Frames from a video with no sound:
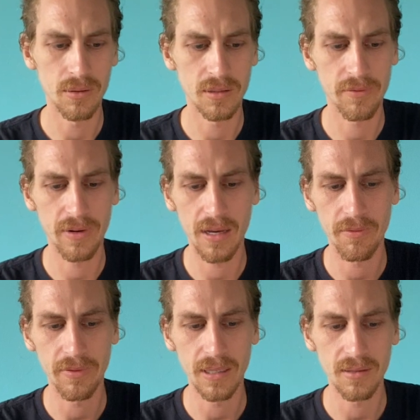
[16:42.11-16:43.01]
There's 5
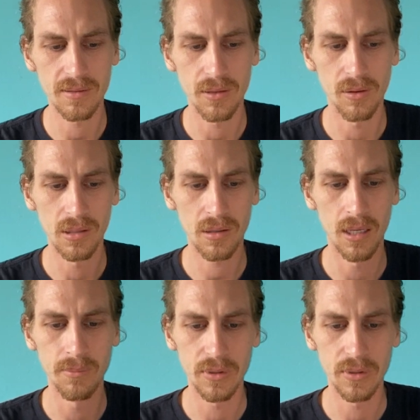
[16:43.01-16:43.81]
things that all come